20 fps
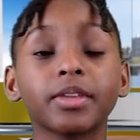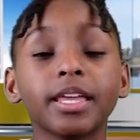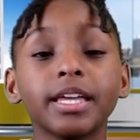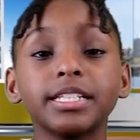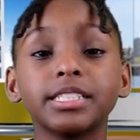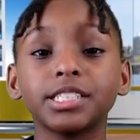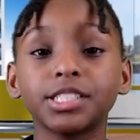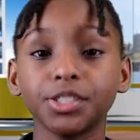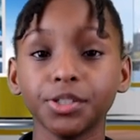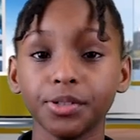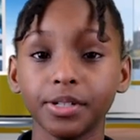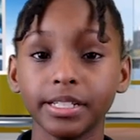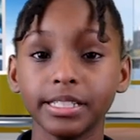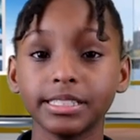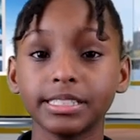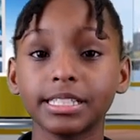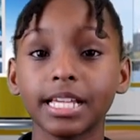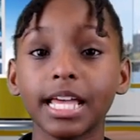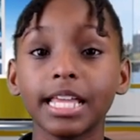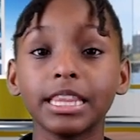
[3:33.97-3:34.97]

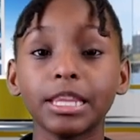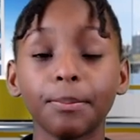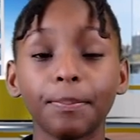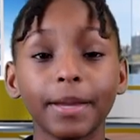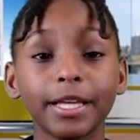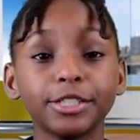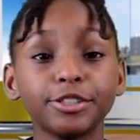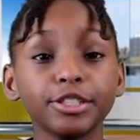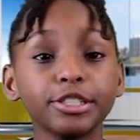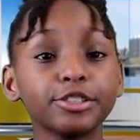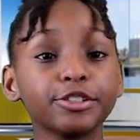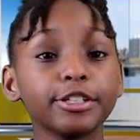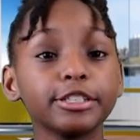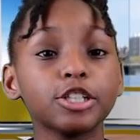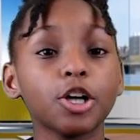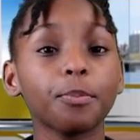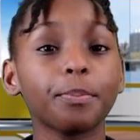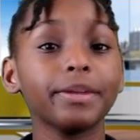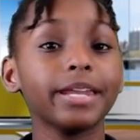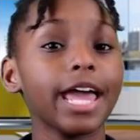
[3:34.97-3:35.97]
Students, the Patriot Store is
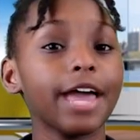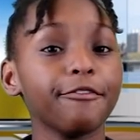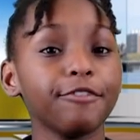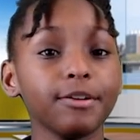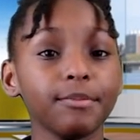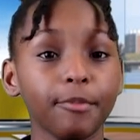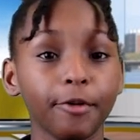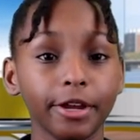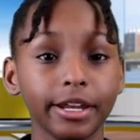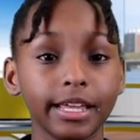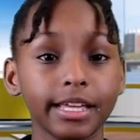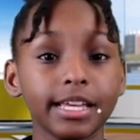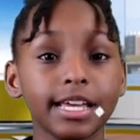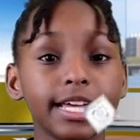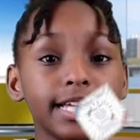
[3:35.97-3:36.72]
open every morning.